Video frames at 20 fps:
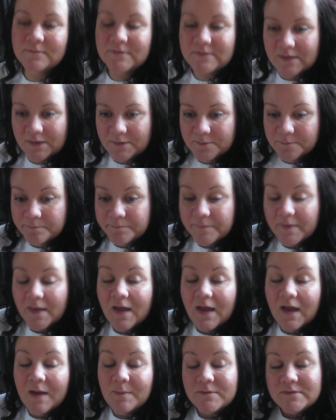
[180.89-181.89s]
So
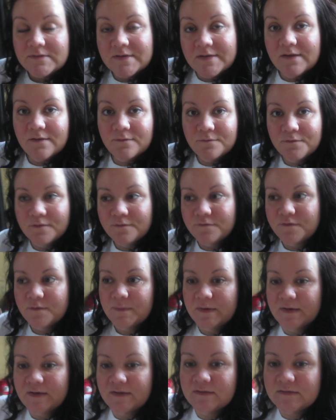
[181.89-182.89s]
I'm going to sit down for a few
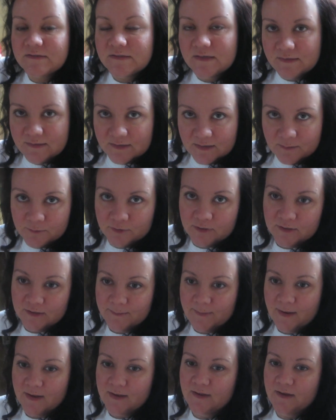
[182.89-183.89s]
minutes, and then I'm going to get
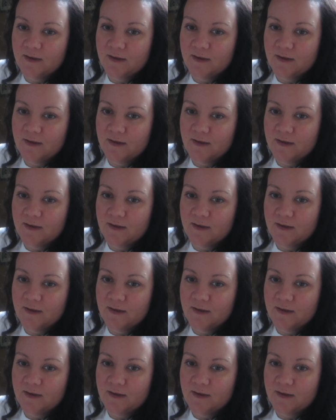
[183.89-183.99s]
back